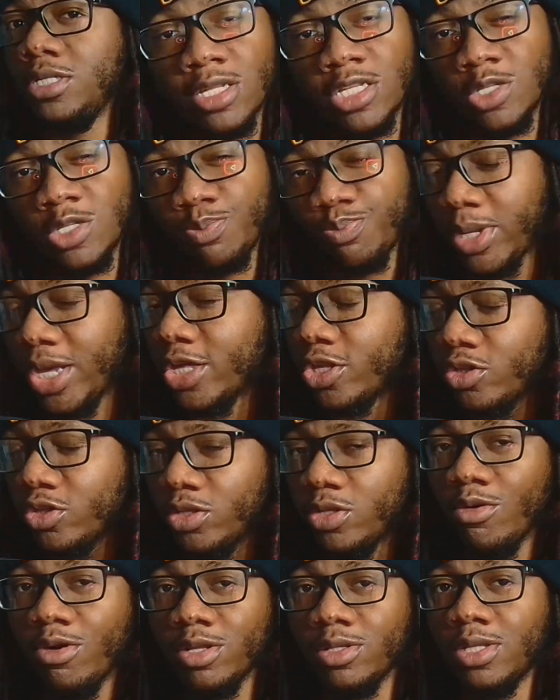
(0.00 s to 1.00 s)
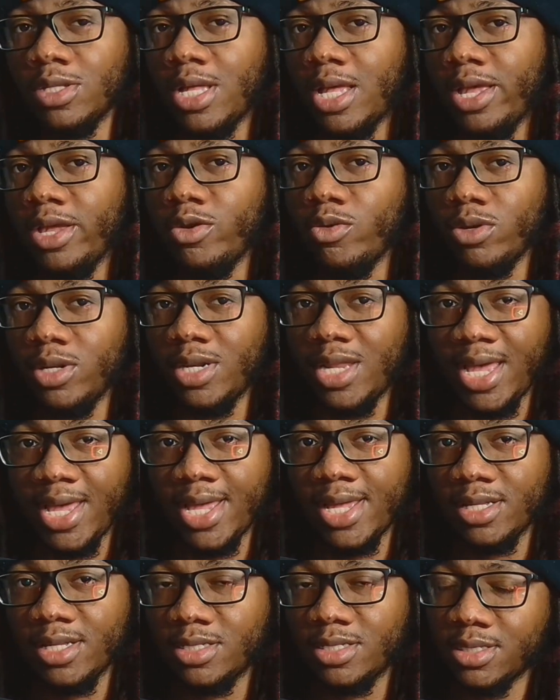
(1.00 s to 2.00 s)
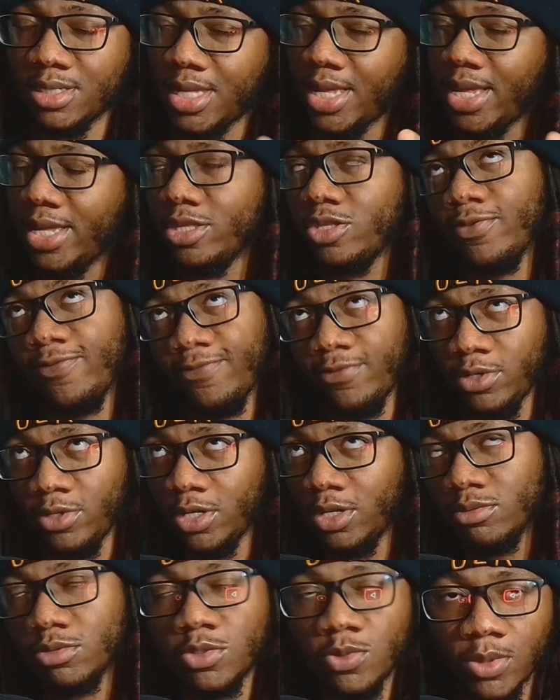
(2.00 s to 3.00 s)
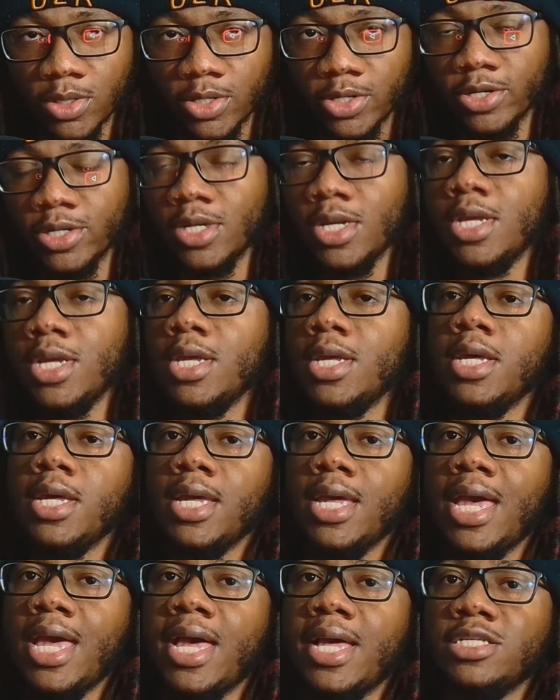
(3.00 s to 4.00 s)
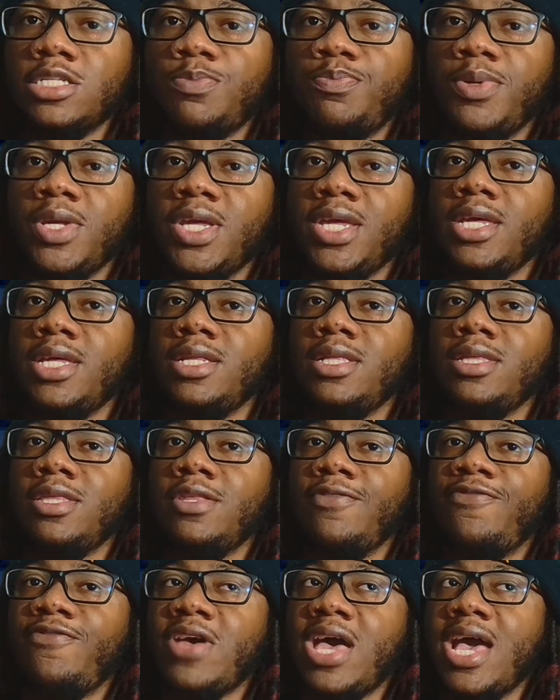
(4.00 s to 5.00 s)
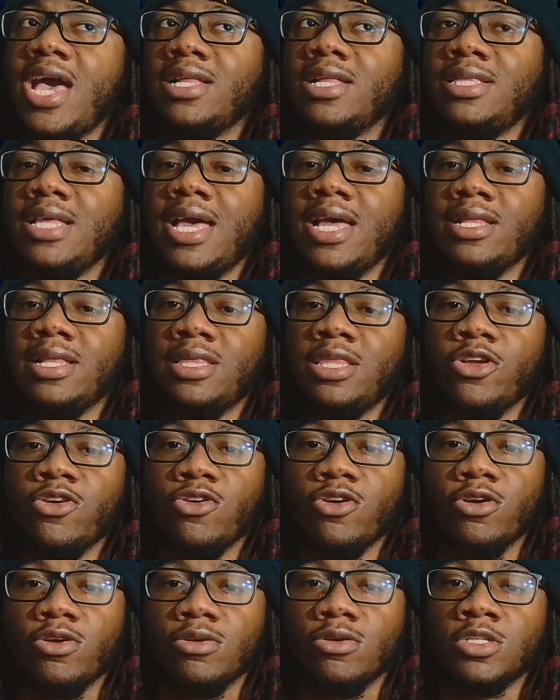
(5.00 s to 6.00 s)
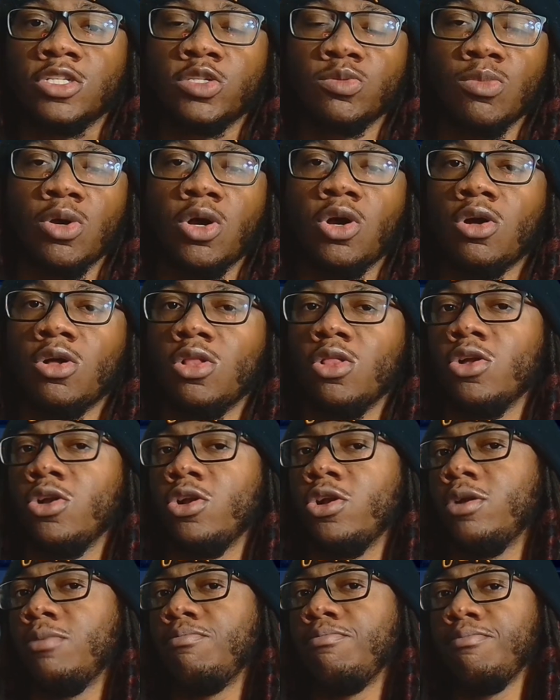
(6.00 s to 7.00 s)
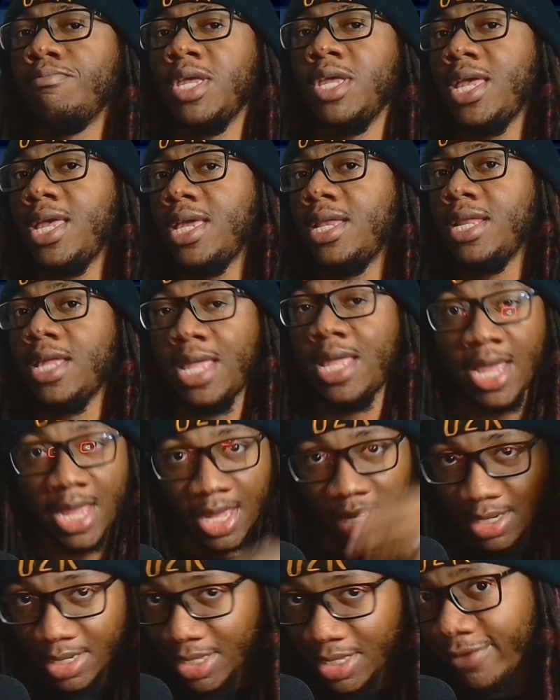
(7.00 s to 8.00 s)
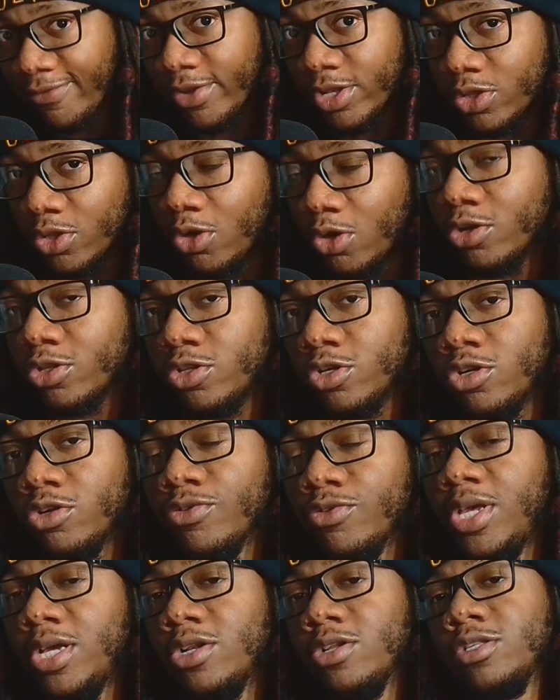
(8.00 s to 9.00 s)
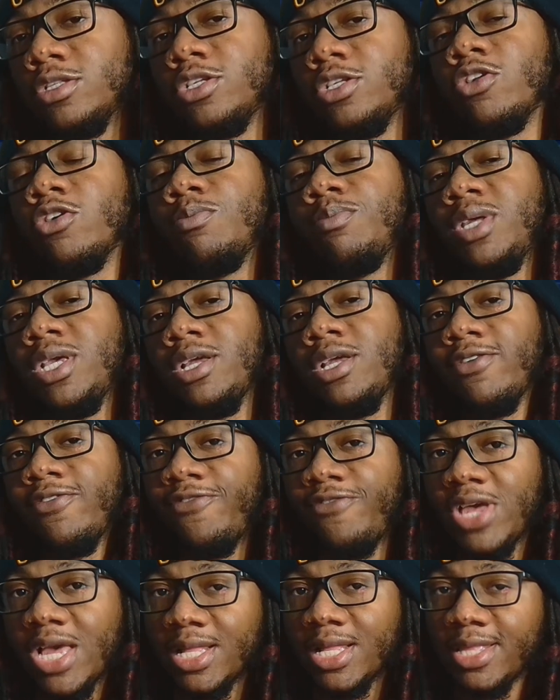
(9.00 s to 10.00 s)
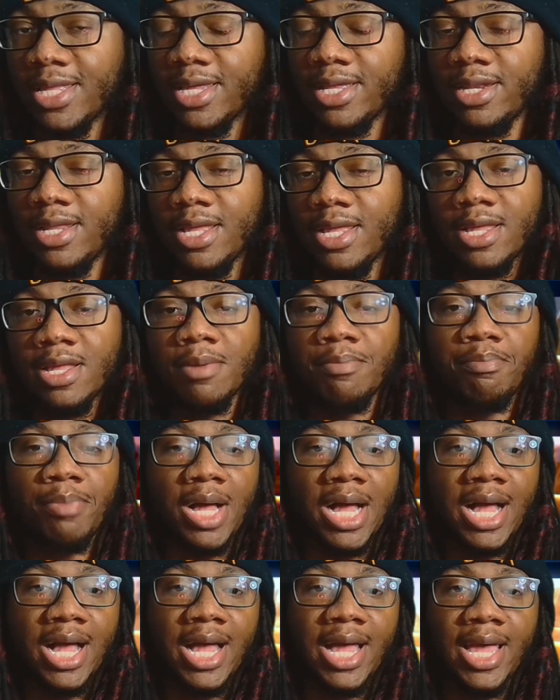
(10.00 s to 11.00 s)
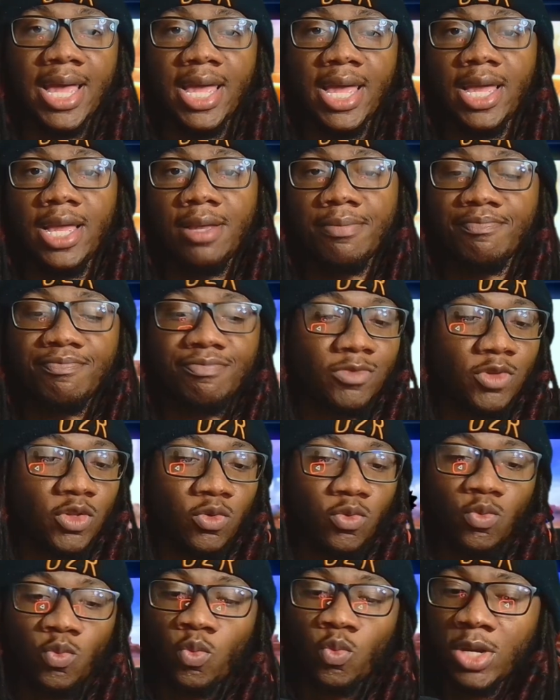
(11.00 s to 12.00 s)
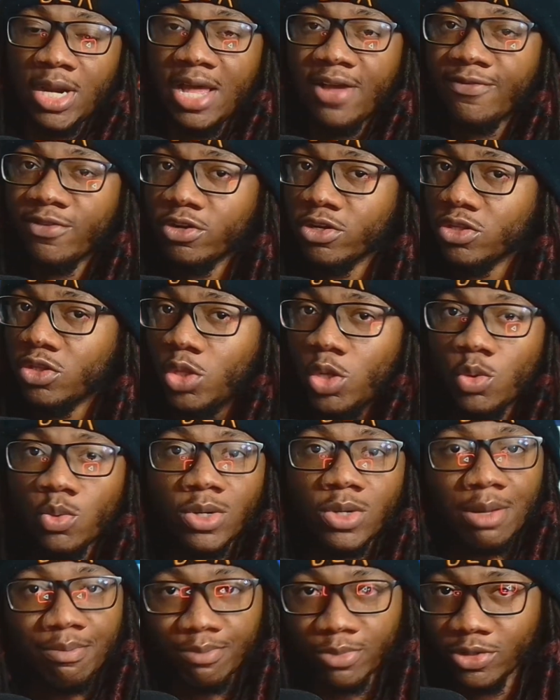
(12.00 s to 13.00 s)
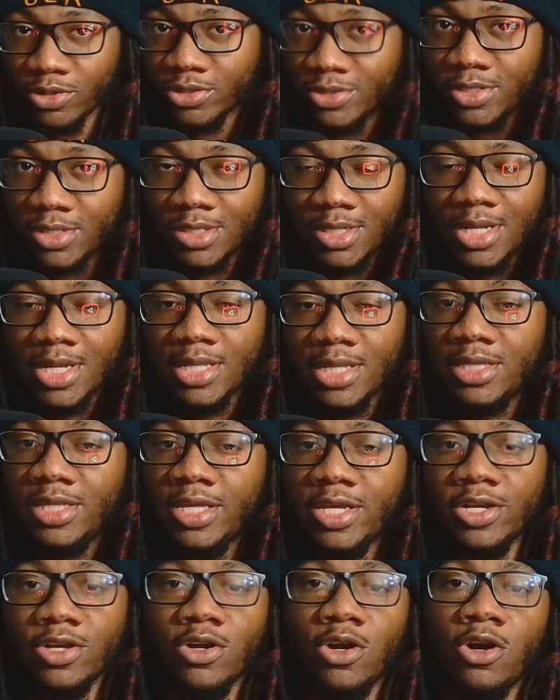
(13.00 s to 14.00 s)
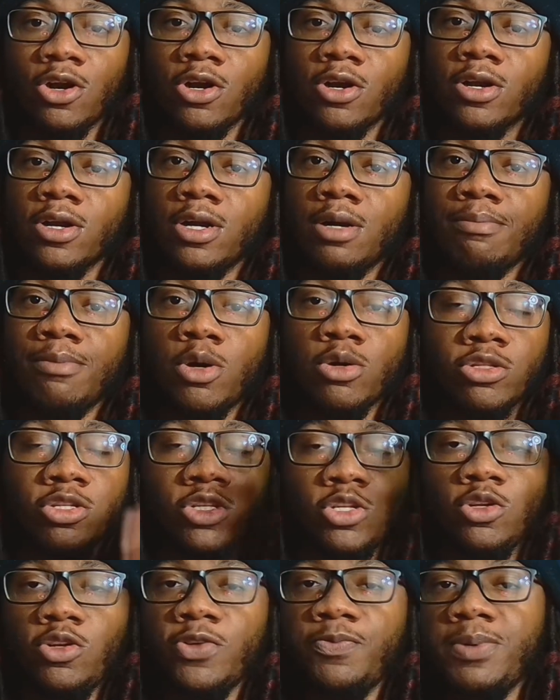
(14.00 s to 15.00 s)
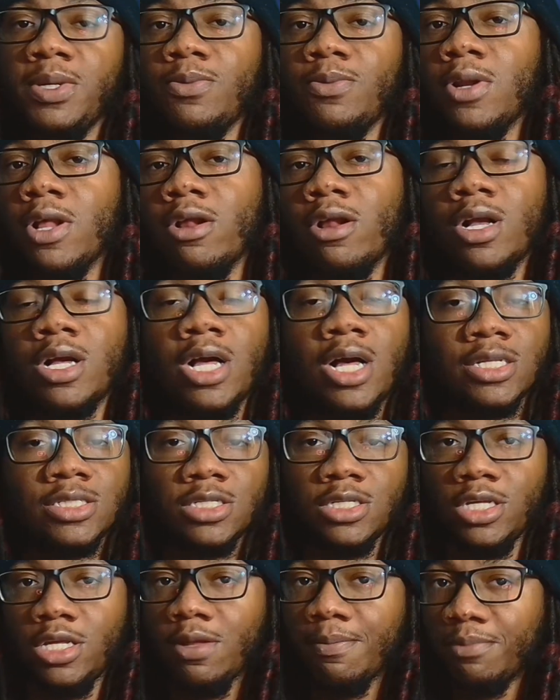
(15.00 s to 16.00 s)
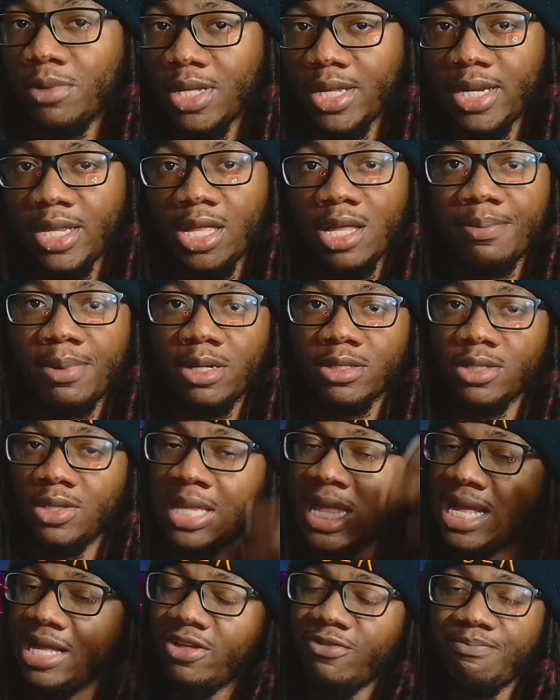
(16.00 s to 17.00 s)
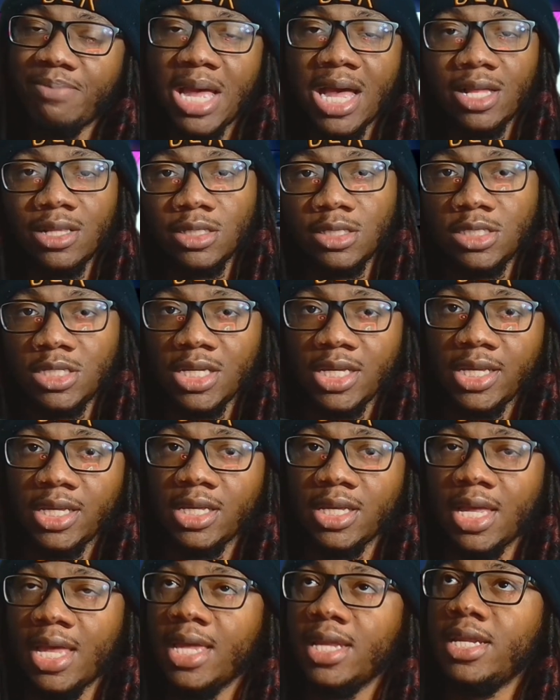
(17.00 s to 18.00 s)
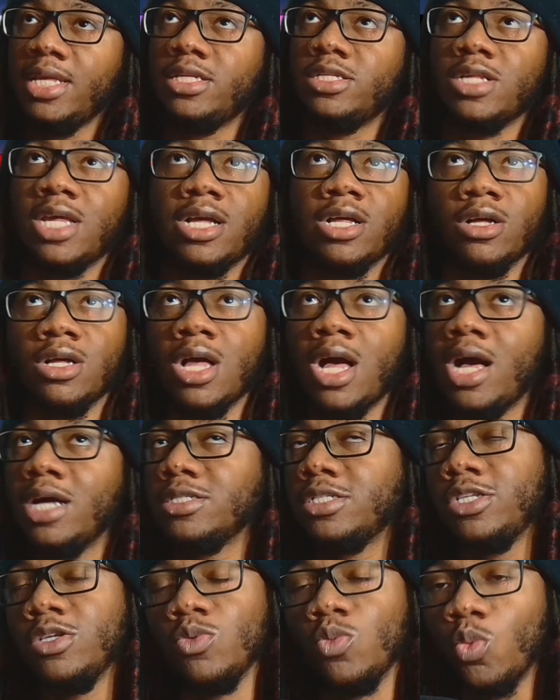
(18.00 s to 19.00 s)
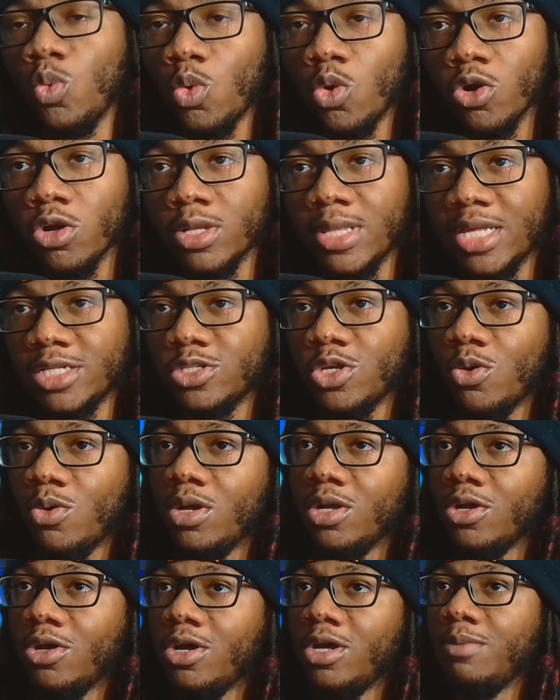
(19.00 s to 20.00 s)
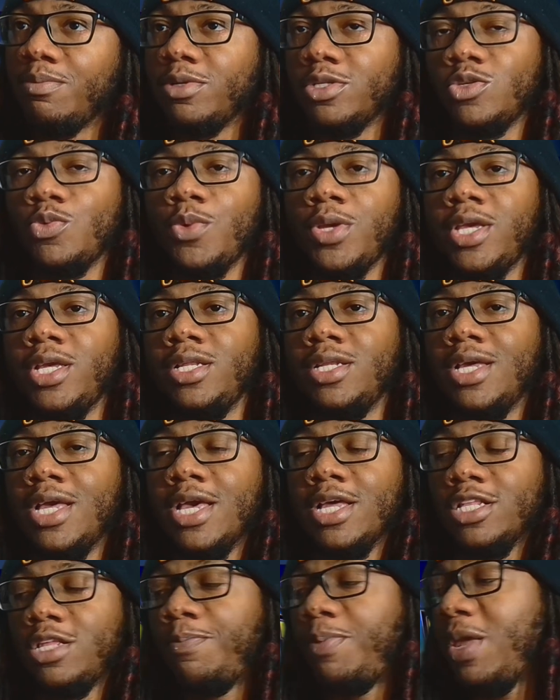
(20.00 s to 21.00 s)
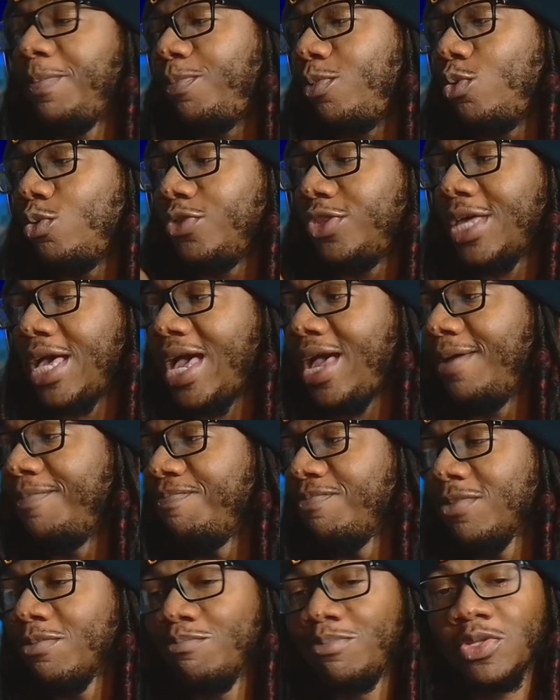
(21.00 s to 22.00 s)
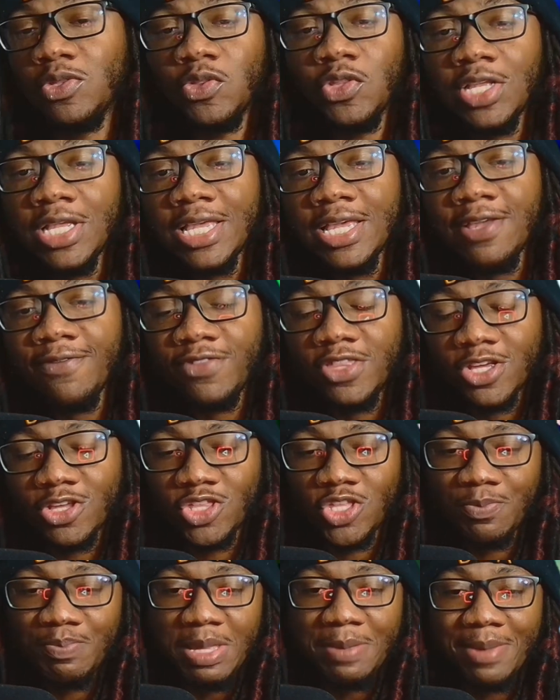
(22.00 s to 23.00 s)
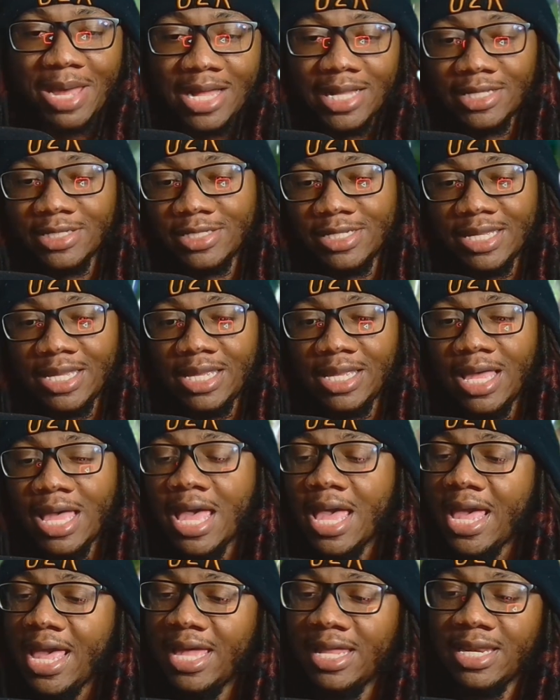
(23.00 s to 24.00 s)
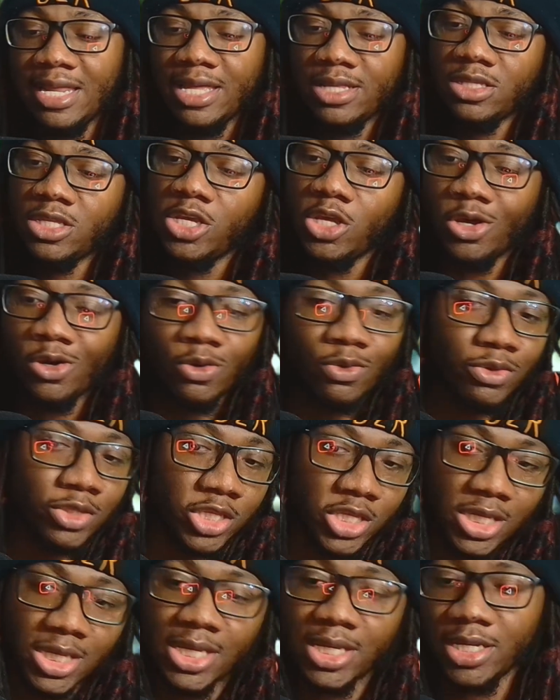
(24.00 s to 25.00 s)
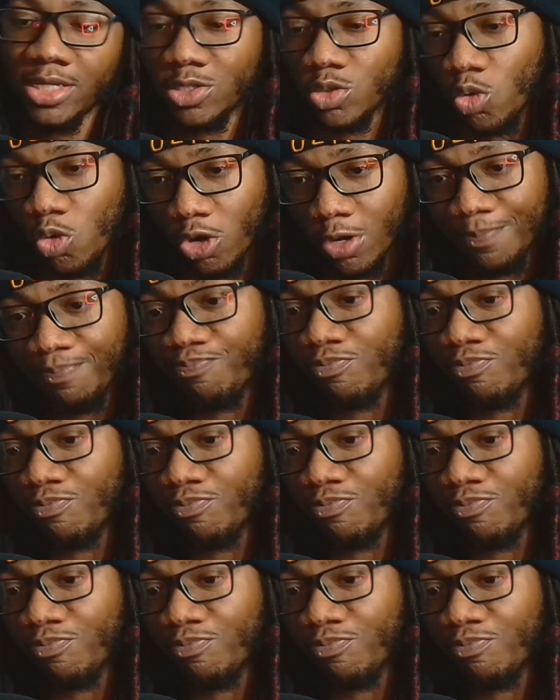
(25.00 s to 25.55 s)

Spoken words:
especially online on X / Twitter, has been the fact that there are smaller, mid, and even larger creators that are being affected by whatever low numbers. There are a multitude of people that are constantly complaining about lack of balancing, and it's like a constant war that's going on between the people that believe there should be balancing and then the OGs, or